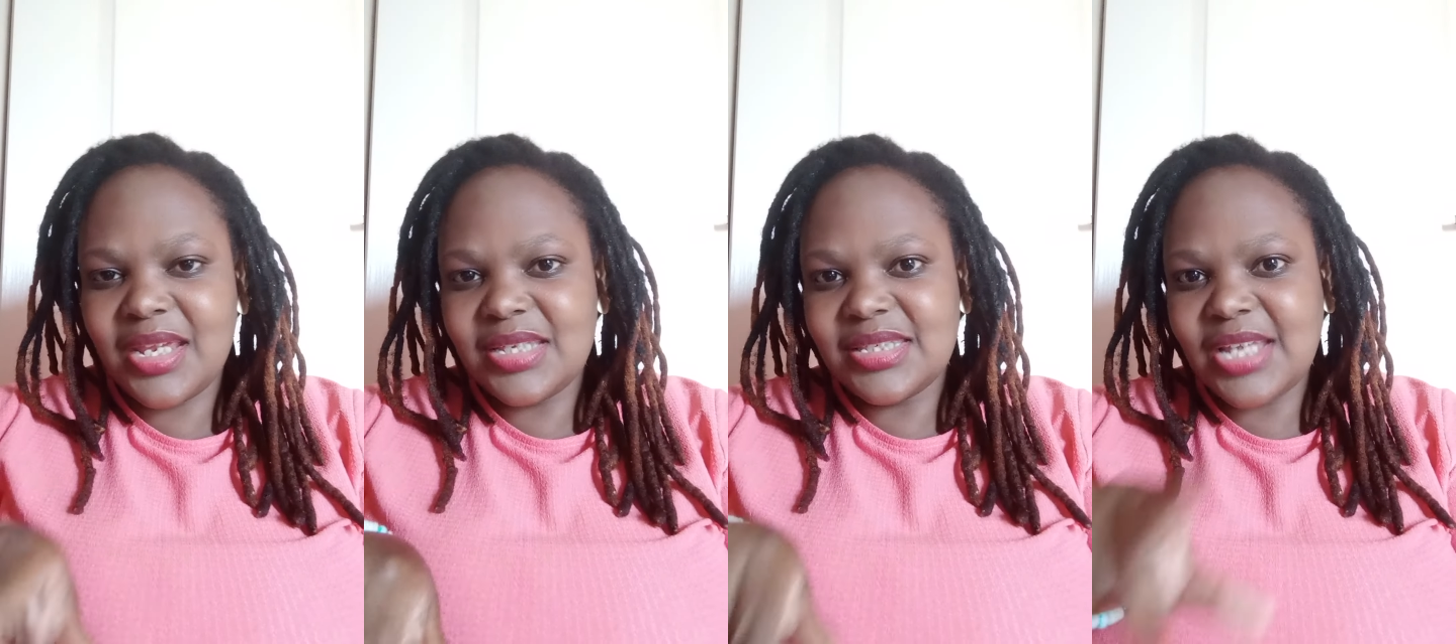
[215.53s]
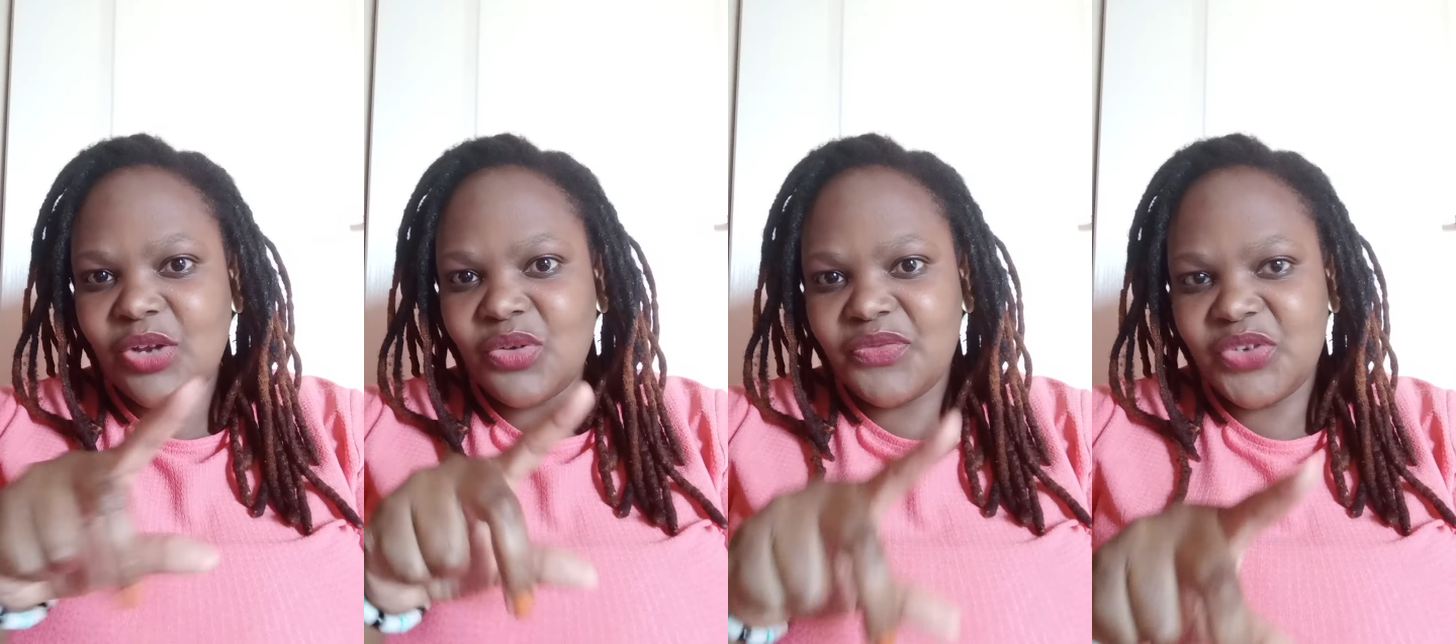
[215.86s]

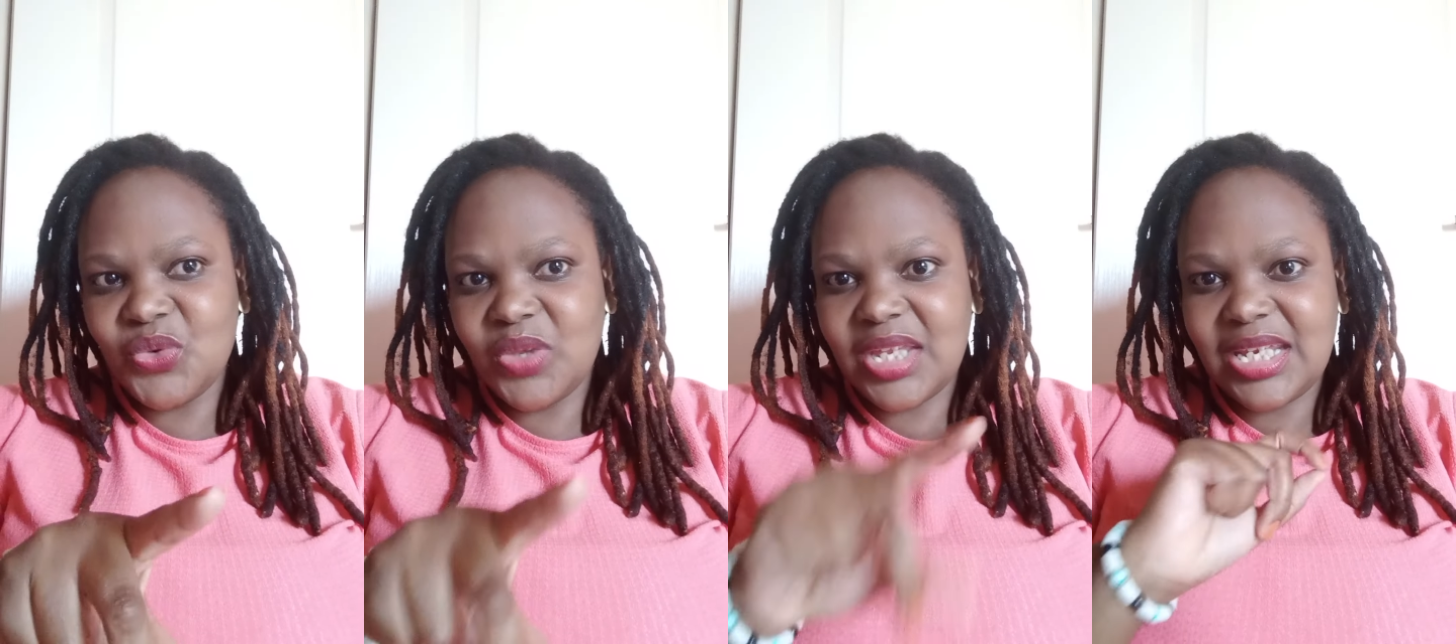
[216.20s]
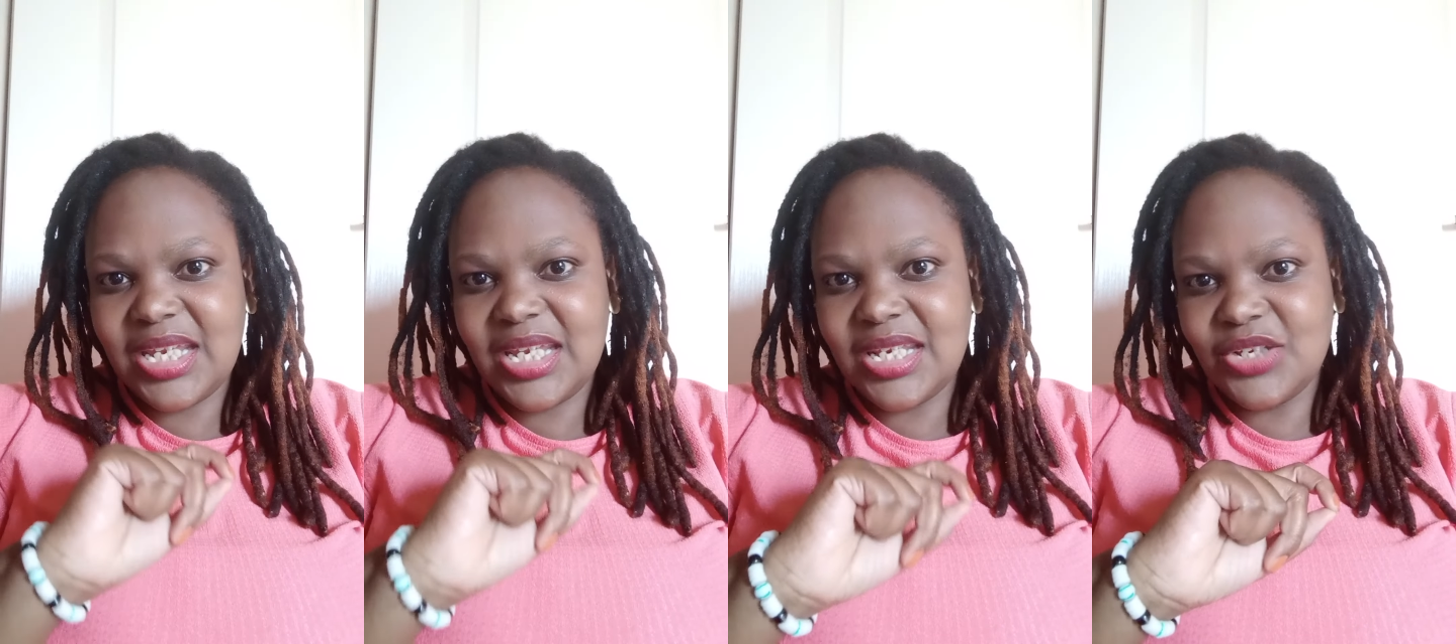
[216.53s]
inside of you that
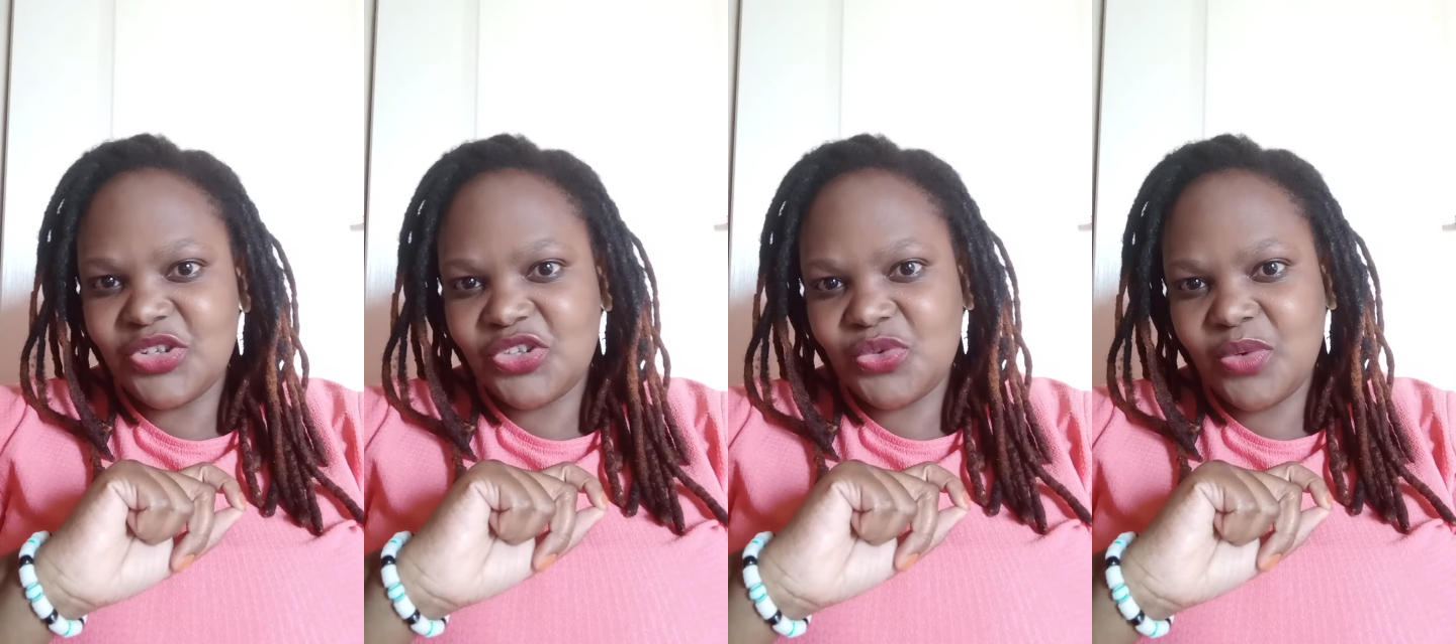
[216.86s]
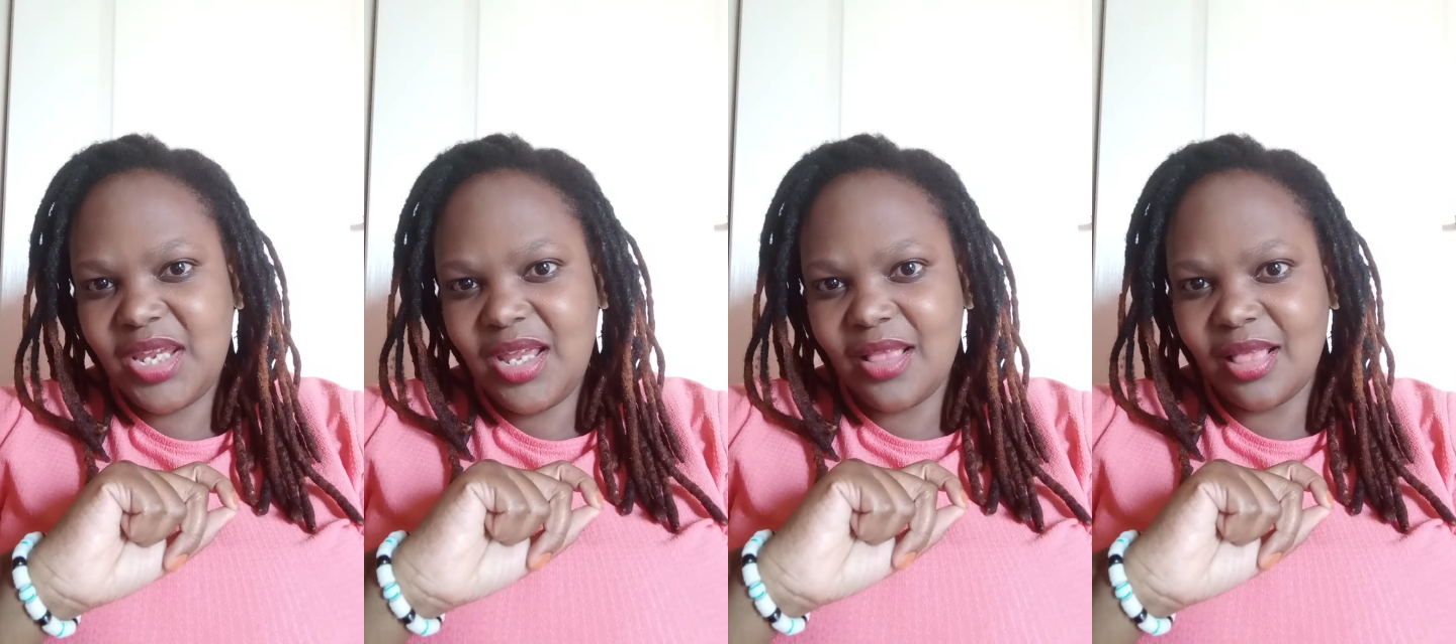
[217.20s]
he needs to
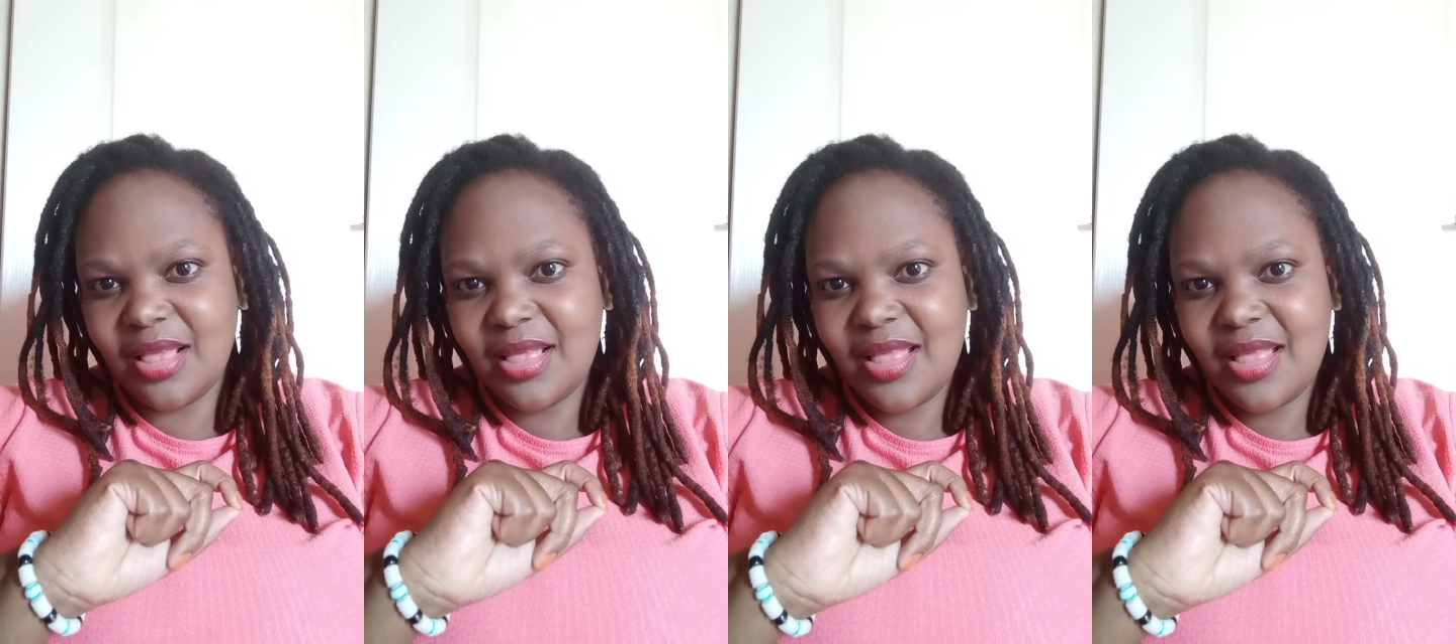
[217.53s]
heal.